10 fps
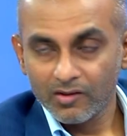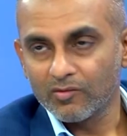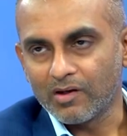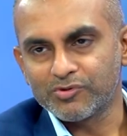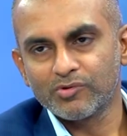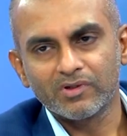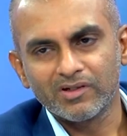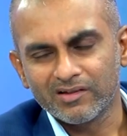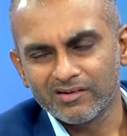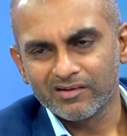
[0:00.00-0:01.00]
No,
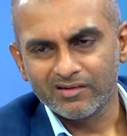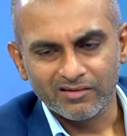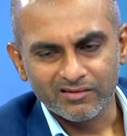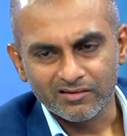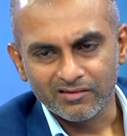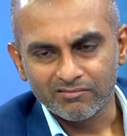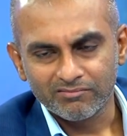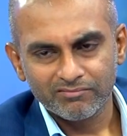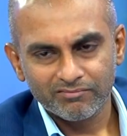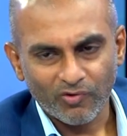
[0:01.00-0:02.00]
absolutely. I think
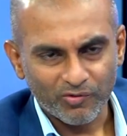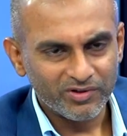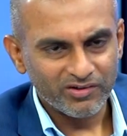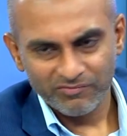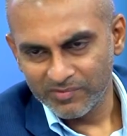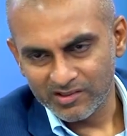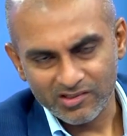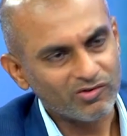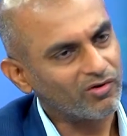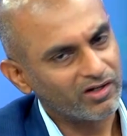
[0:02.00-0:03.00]
what we've been
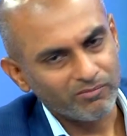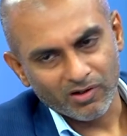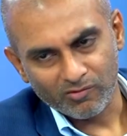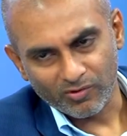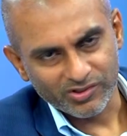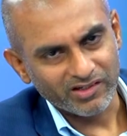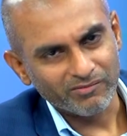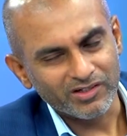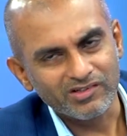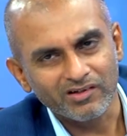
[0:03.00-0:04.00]
just talking about and what Srini
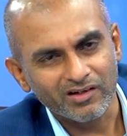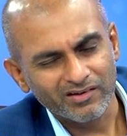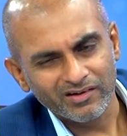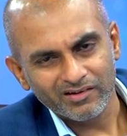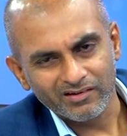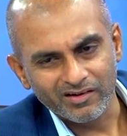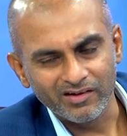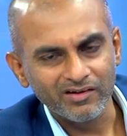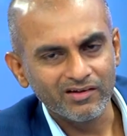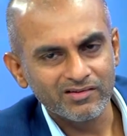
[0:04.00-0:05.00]
mentioned, I think the
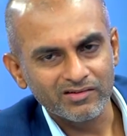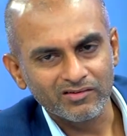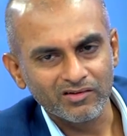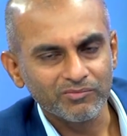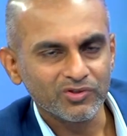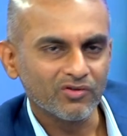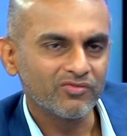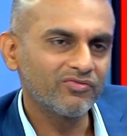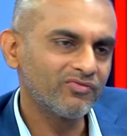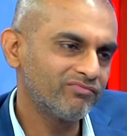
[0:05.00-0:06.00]
key is in terms
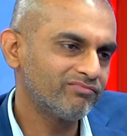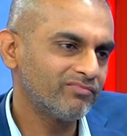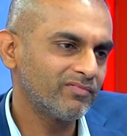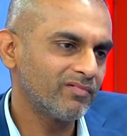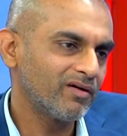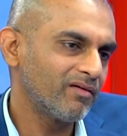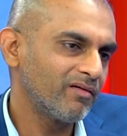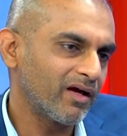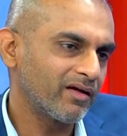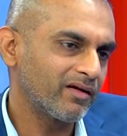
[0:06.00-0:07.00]
of
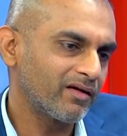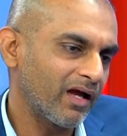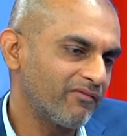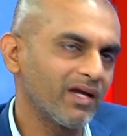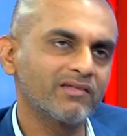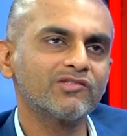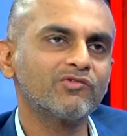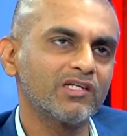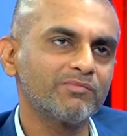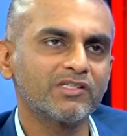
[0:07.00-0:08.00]
having access
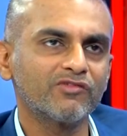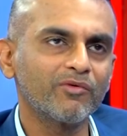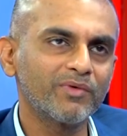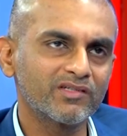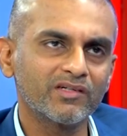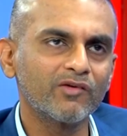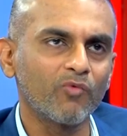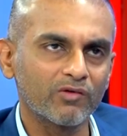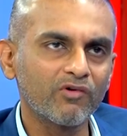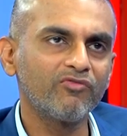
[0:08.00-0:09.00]
to as much information in
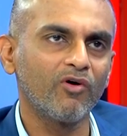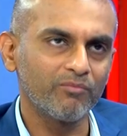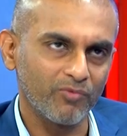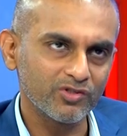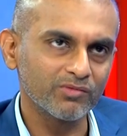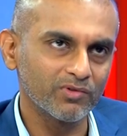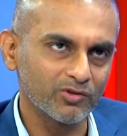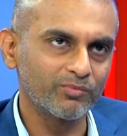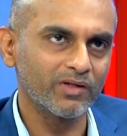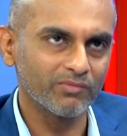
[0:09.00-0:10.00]
whatever form possible
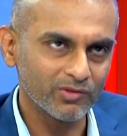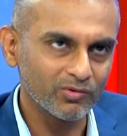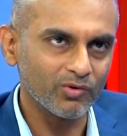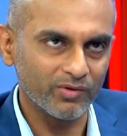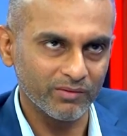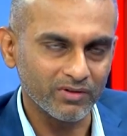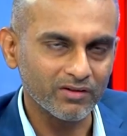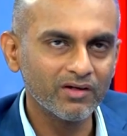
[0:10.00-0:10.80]
to be able to go deeper.